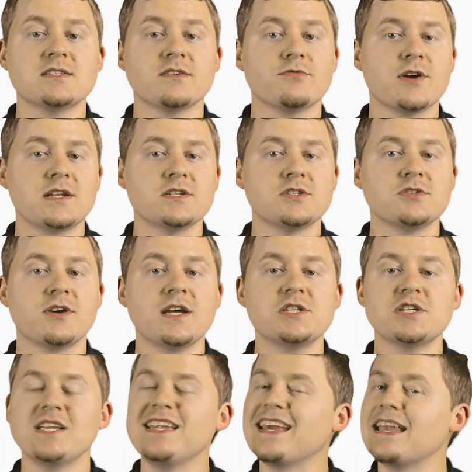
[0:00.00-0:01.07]
of
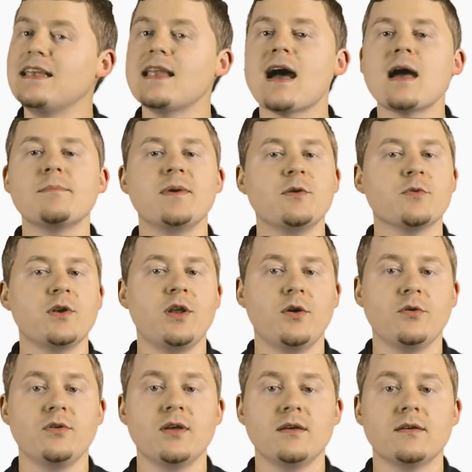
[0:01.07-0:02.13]
registration cannot be
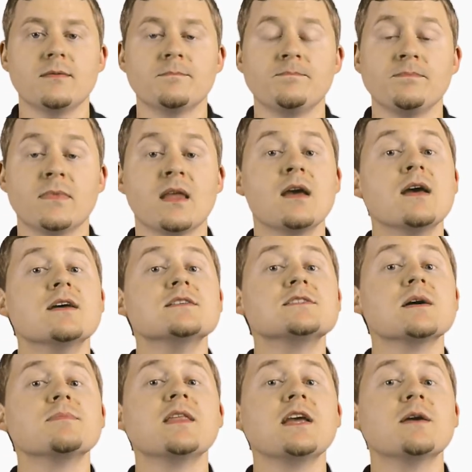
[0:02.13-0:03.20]
renewed.
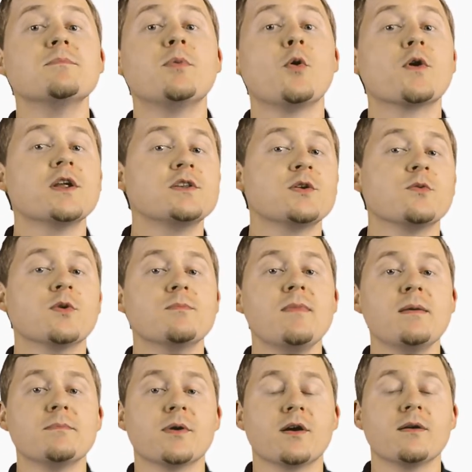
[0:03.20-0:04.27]
Something important to
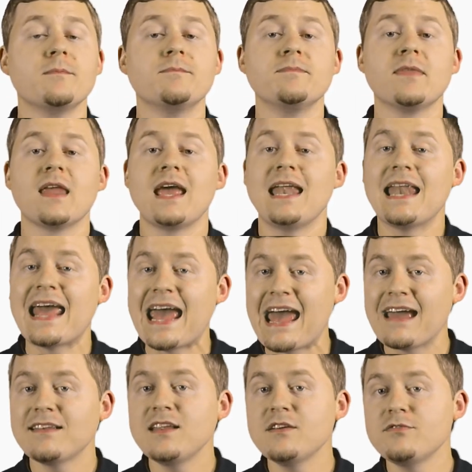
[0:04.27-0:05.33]
remember, an
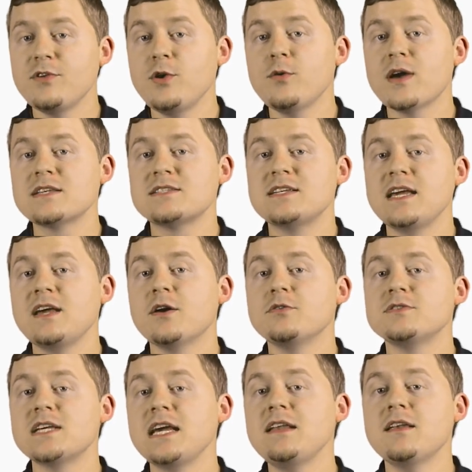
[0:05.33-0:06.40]
active US
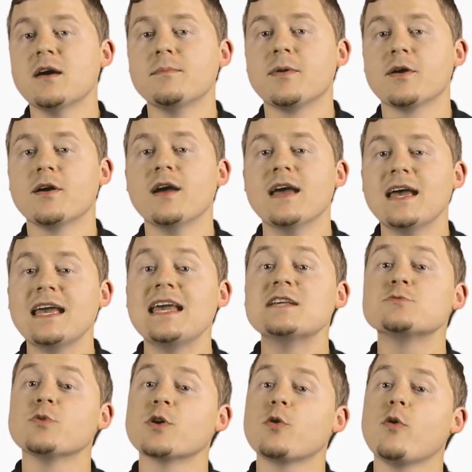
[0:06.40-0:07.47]
DOT number
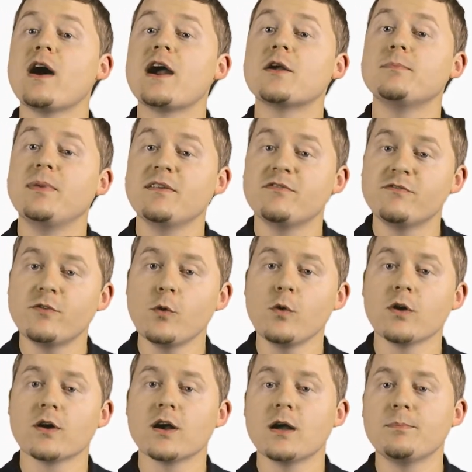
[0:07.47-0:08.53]
is required
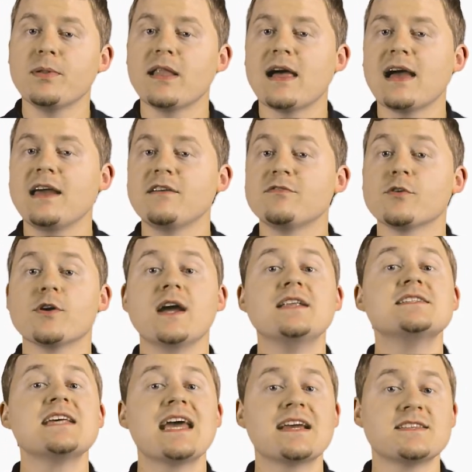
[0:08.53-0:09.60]
before applying for a
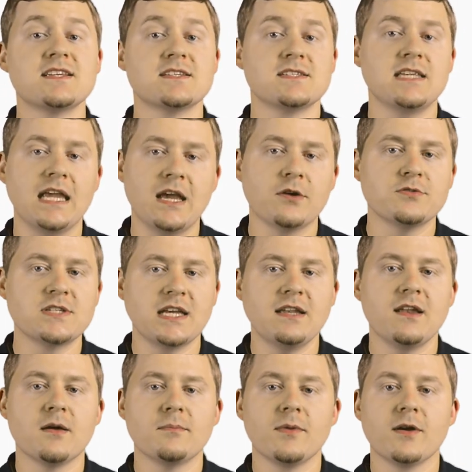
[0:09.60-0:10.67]
Texas DOT
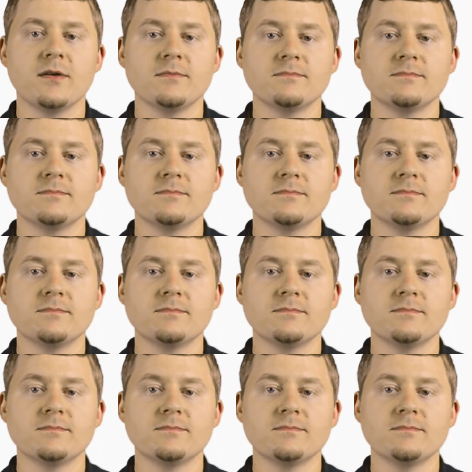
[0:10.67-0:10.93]
number.